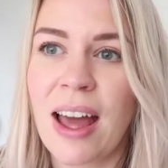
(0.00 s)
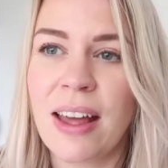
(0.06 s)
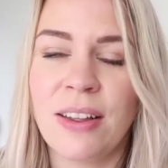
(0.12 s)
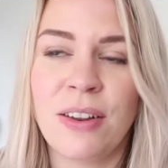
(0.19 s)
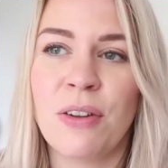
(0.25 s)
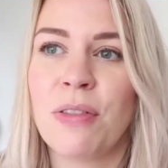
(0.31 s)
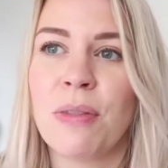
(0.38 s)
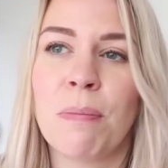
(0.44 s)

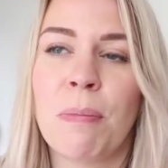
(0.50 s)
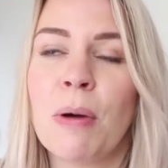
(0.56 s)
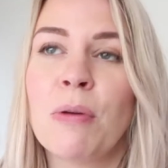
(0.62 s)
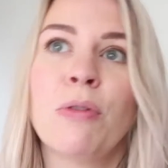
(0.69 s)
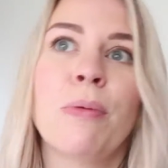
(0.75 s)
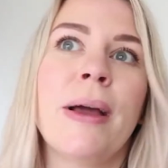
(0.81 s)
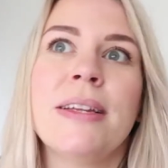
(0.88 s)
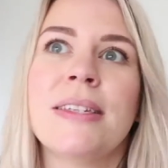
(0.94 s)
you know,
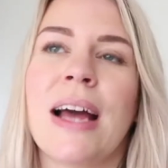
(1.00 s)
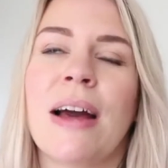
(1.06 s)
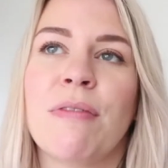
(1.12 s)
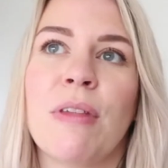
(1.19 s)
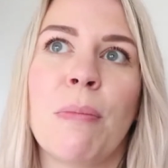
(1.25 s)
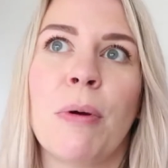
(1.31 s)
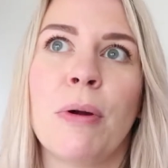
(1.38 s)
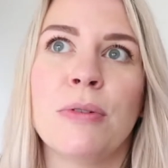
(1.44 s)
both ways
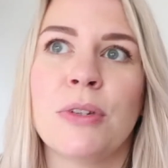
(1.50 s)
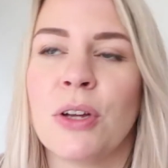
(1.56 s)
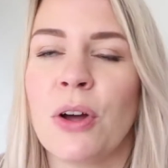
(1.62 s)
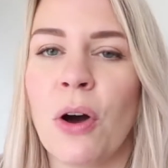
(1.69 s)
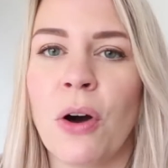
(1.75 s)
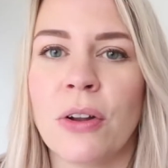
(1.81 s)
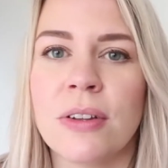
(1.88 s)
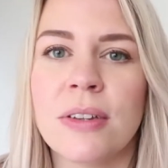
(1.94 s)
have their pros and
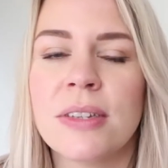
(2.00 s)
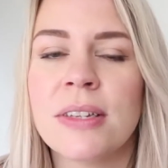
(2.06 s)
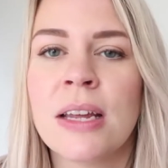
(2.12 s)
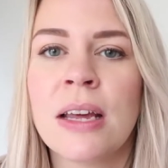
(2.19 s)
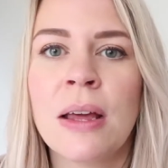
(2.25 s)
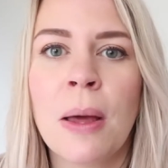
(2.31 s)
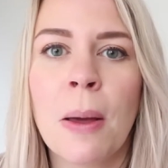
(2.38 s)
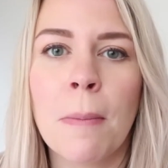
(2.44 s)
cons,
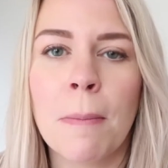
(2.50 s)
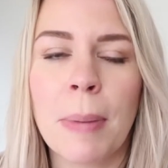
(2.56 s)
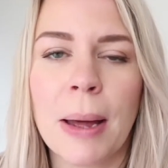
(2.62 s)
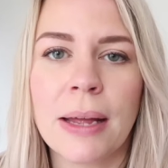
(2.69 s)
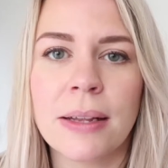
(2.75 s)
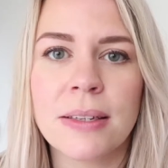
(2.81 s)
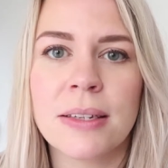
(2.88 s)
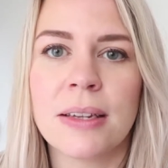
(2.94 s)

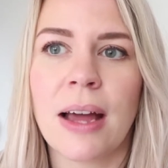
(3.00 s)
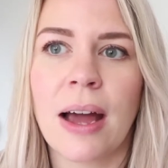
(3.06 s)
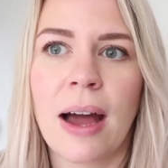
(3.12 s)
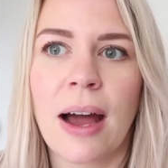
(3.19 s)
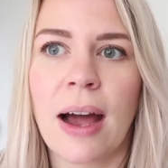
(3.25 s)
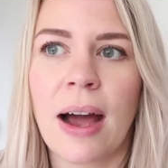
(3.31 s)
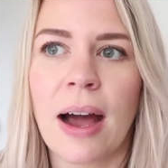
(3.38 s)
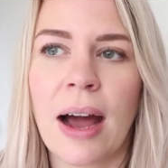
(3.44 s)
but
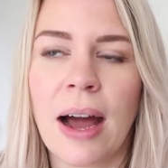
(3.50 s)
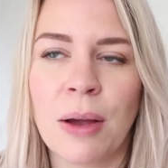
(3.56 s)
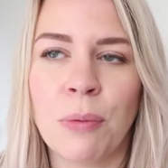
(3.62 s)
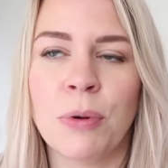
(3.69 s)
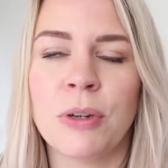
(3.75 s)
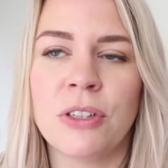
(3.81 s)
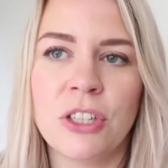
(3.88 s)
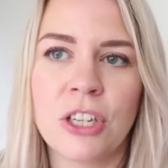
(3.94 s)
I
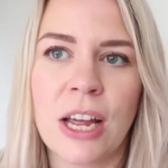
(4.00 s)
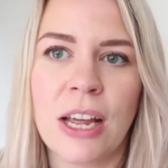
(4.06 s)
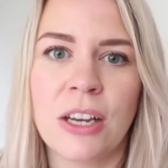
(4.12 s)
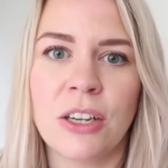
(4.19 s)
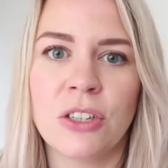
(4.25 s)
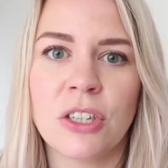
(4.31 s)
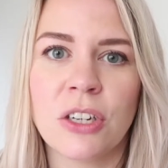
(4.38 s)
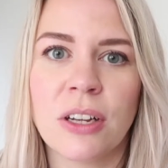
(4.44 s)
wouldn't
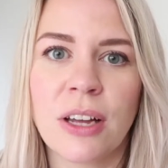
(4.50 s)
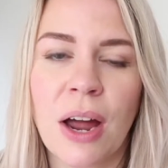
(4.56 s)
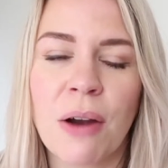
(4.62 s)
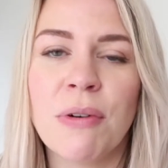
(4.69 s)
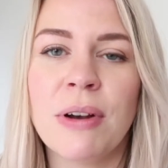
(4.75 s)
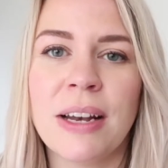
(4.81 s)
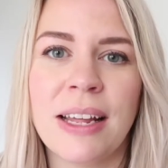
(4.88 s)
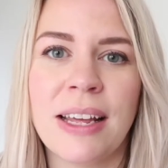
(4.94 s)
change
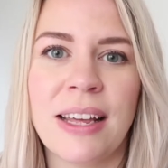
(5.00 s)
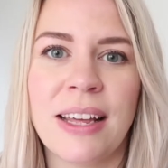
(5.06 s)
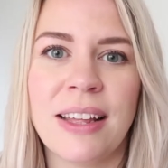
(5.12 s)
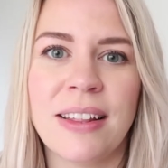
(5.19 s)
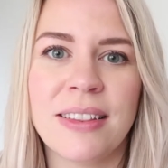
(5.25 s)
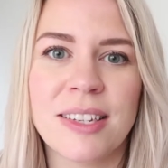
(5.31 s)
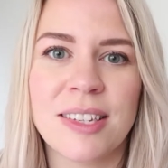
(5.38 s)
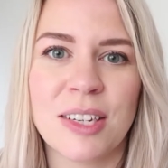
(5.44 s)

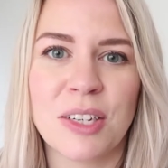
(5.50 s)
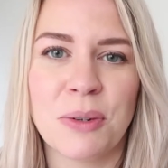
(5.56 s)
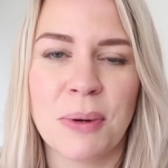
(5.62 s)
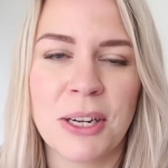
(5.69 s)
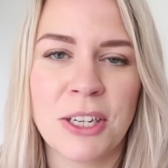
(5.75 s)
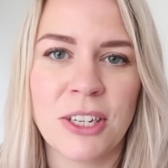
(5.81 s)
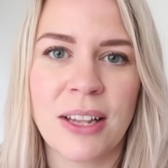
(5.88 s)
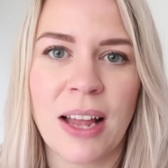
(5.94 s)
currently the
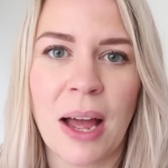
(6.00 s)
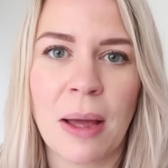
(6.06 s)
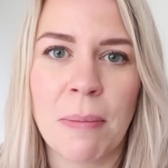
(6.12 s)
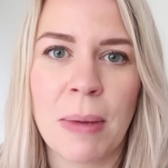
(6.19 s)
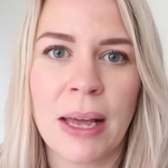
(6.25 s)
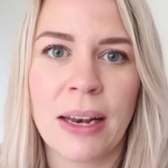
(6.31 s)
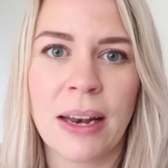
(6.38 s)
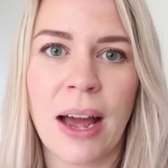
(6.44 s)
situation that
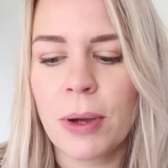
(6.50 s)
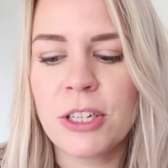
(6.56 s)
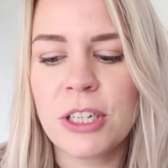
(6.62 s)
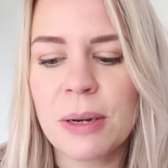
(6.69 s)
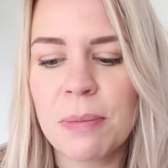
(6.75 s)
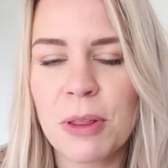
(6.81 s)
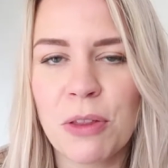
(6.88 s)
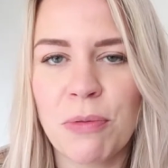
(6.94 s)
I'm in.
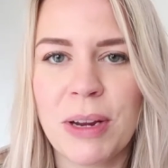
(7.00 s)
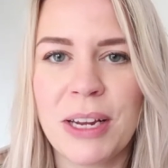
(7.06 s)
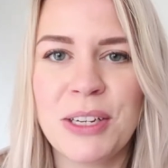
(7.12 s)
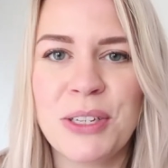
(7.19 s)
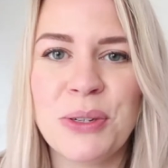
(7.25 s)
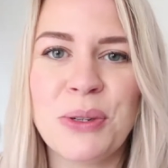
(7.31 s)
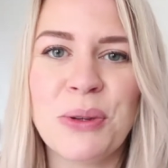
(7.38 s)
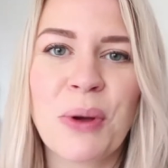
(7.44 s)
Question number 3,
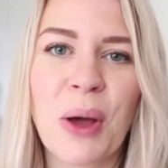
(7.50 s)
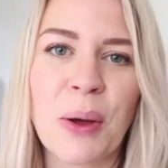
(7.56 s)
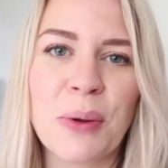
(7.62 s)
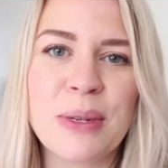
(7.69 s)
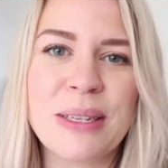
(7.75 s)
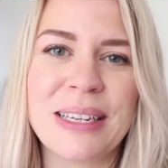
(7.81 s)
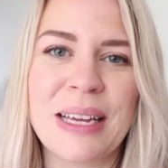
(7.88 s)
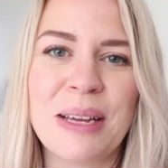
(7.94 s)
do you
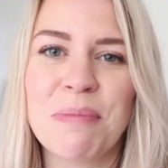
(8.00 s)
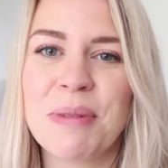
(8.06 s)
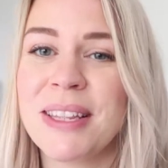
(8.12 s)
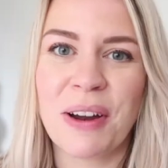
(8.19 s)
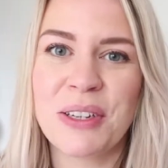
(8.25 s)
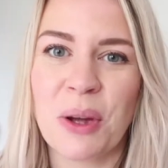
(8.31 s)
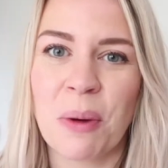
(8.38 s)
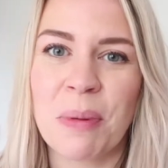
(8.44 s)
co-sleep?
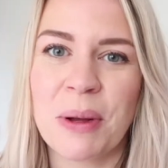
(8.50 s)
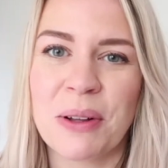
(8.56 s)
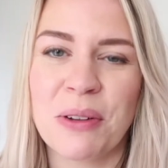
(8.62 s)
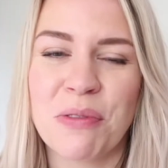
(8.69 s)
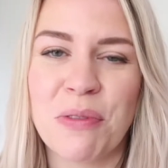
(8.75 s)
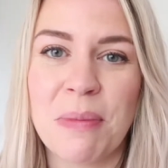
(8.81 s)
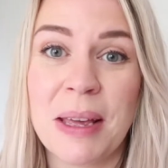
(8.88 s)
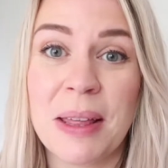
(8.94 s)
Very
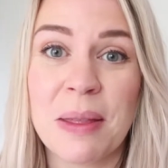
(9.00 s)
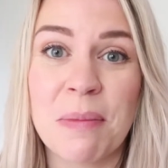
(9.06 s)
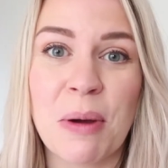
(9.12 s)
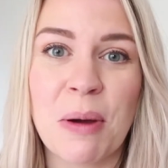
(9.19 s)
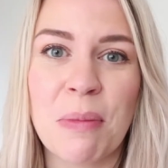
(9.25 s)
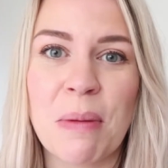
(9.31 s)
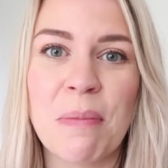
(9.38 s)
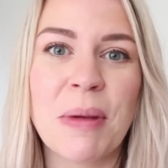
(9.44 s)
topical for me at the
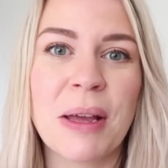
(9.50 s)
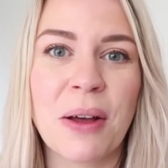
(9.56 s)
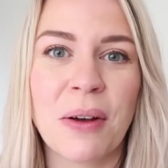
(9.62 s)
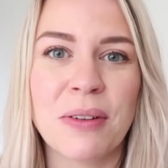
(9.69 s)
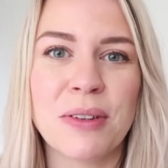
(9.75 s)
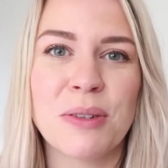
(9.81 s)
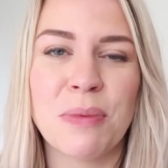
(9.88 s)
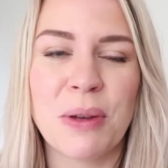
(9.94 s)
moment
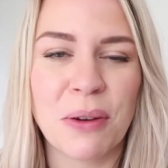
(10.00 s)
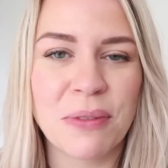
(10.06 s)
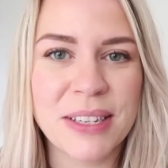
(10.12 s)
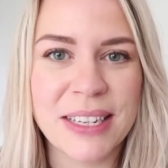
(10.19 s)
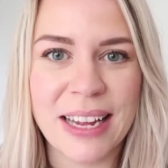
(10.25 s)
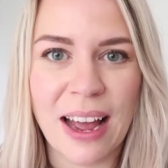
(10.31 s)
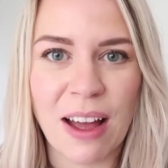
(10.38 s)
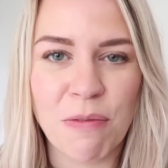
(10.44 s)
because we
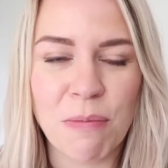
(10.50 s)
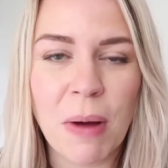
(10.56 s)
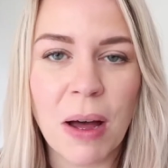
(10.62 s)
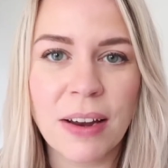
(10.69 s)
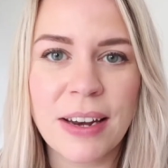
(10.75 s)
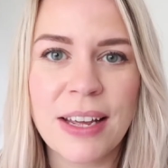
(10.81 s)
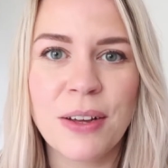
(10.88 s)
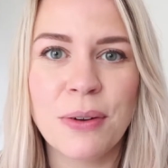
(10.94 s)
obviously have
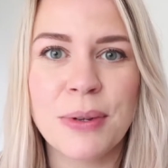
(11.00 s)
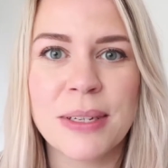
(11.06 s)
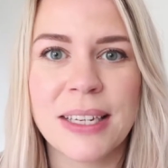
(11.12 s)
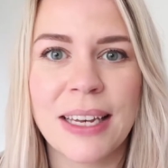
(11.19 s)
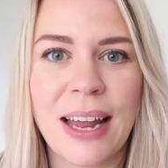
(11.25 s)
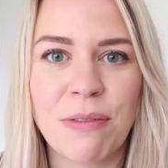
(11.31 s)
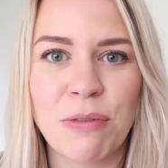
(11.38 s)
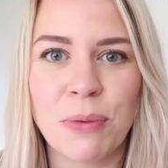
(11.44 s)
Marnie, who is
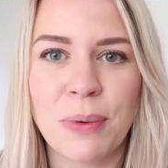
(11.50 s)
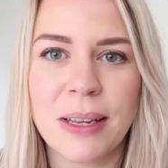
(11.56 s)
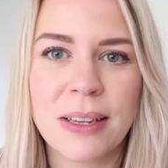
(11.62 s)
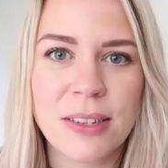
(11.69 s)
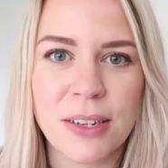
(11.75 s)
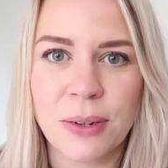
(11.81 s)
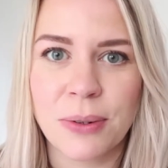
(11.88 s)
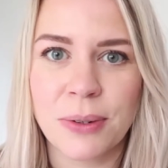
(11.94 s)
11
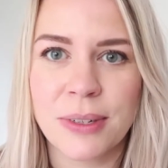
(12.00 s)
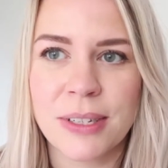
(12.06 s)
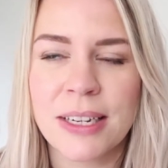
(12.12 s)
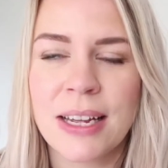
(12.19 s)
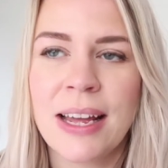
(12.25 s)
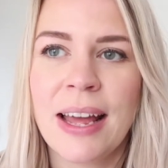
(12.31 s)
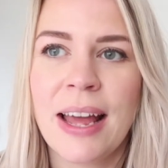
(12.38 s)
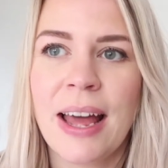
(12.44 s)
weeks
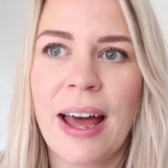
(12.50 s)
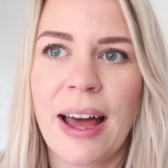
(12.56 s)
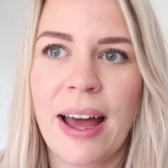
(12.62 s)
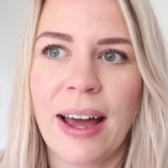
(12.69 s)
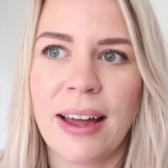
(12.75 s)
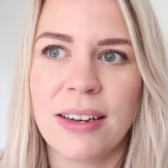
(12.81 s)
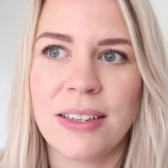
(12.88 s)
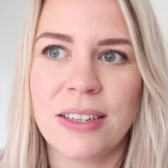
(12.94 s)
old,
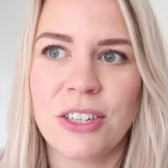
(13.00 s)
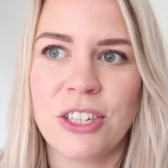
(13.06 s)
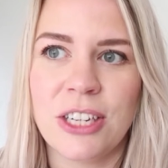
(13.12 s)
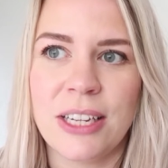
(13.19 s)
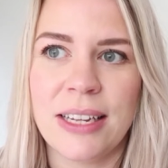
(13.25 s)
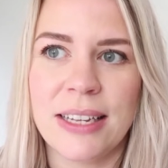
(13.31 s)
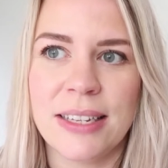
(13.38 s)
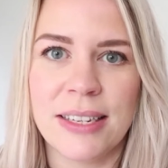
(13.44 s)
and
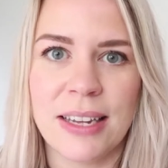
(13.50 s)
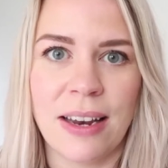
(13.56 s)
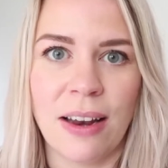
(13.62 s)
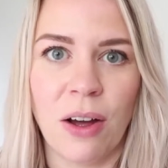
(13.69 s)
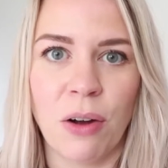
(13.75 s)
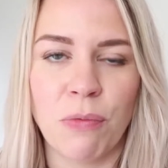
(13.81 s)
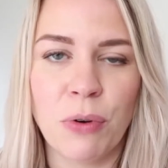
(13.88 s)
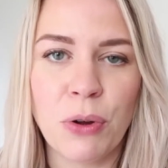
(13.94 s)
she is
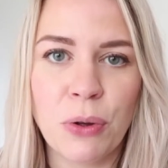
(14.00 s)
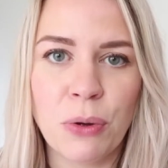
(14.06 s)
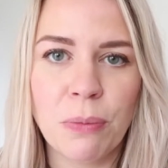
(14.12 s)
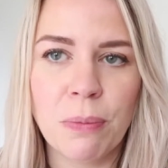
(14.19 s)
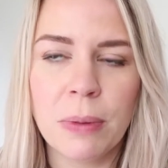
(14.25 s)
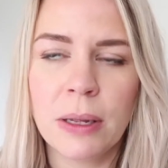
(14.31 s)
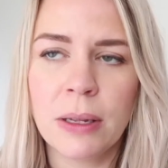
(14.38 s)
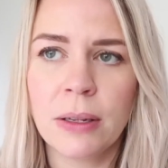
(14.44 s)
in our
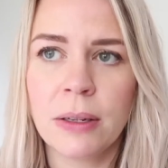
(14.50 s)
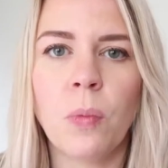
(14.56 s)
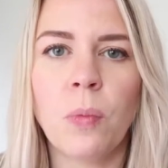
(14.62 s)
room.